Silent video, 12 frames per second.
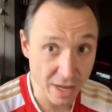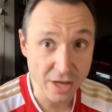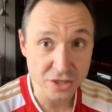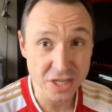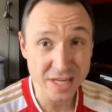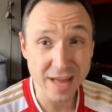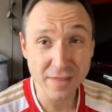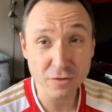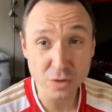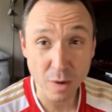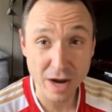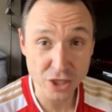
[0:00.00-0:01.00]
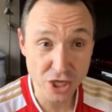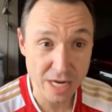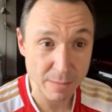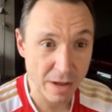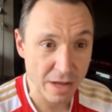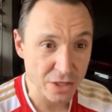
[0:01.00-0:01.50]
So you can get those quite
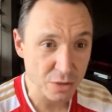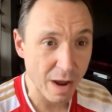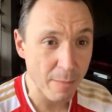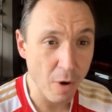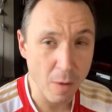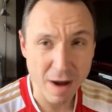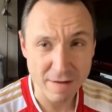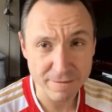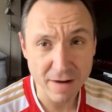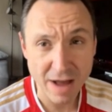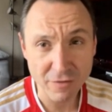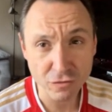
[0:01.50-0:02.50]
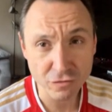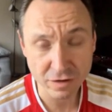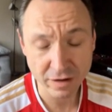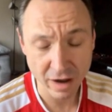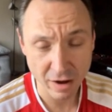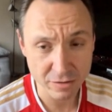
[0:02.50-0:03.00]
cheap. So I bought about 500 of
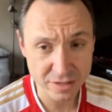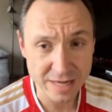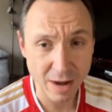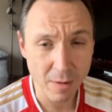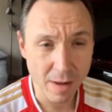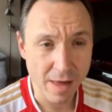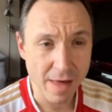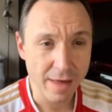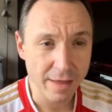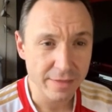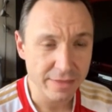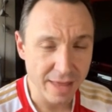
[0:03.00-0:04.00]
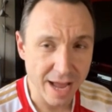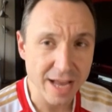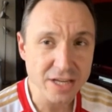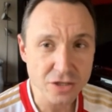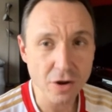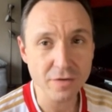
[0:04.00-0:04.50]
those. Now, that
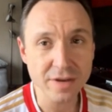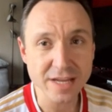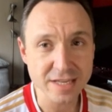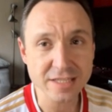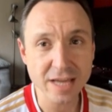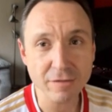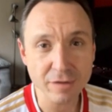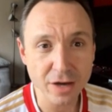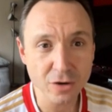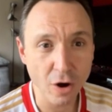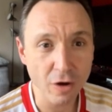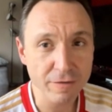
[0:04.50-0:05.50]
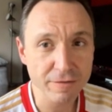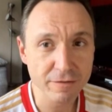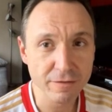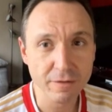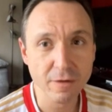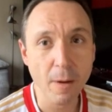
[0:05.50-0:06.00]
is not necessarily enough,
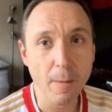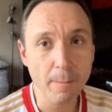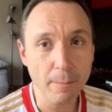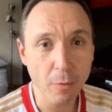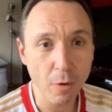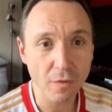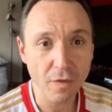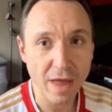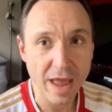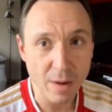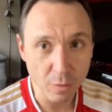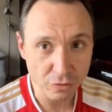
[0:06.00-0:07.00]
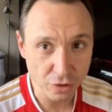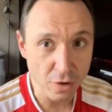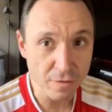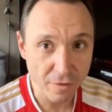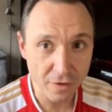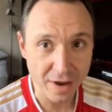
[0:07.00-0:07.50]
but it will do
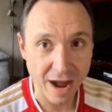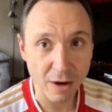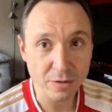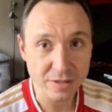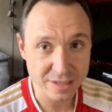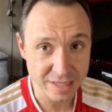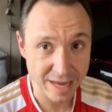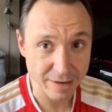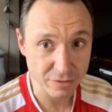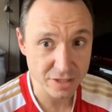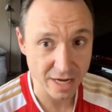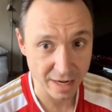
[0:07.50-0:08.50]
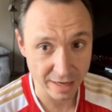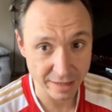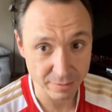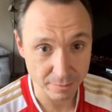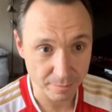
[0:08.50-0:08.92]
for now to get us started.